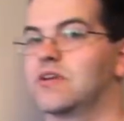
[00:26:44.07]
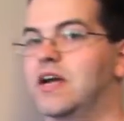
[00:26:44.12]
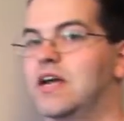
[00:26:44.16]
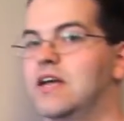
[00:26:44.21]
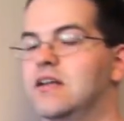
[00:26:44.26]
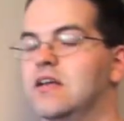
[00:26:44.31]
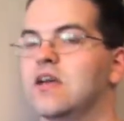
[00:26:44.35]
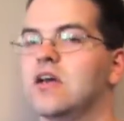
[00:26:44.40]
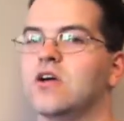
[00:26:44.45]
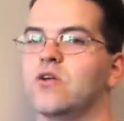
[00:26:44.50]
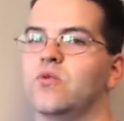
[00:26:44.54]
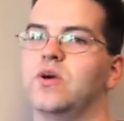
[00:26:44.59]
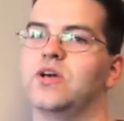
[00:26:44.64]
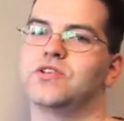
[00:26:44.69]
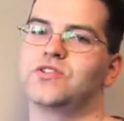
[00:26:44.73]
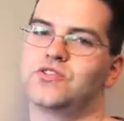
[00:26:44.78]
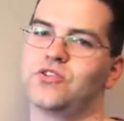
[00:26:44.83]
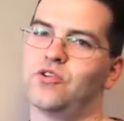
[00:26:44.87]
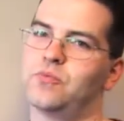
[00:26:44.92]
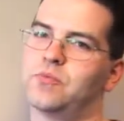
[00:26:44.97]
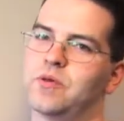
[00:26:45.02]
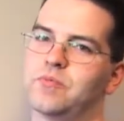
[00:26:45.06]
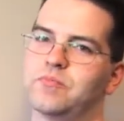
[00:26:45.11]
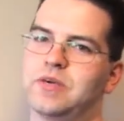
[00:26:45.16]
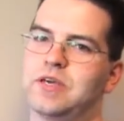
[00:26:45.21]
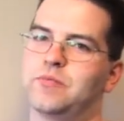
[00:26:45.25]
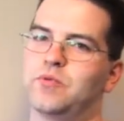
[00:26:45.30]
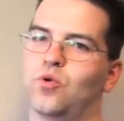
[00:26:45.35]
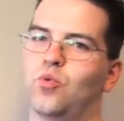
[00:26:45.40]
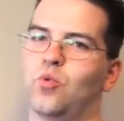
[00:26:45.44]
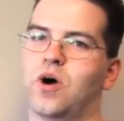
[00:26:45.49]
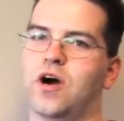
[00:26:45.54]
right? We assume that
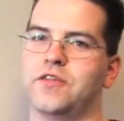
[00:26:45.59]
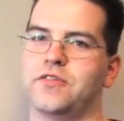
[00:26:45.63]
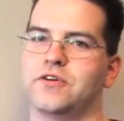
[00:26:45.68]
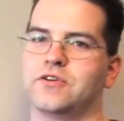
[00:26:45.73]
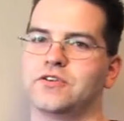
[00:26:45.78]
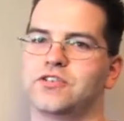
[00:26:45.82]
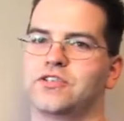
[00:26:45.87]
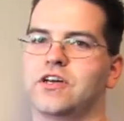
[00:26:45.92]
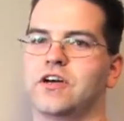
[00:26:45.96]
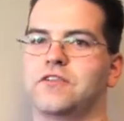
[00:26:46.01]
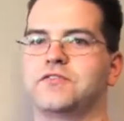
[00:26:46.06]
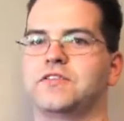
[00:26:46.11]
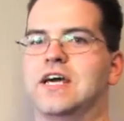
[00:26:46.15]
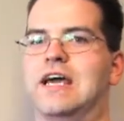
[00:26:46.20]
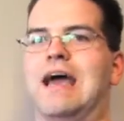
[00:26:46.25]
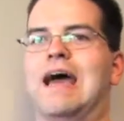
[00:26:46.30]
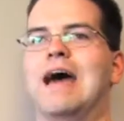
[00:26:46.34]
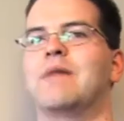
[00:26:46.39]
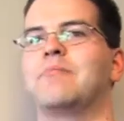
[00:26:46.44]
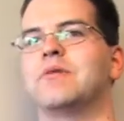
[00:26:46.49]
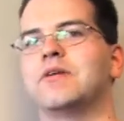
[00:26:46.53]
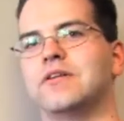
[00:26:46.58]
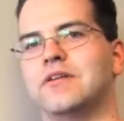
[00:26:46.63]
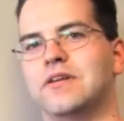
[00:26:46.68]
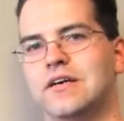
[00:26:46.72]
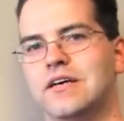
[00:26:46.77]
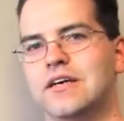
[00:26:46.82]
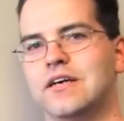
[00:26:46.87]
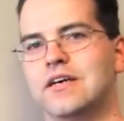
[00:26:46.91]
people want their stuff to happen.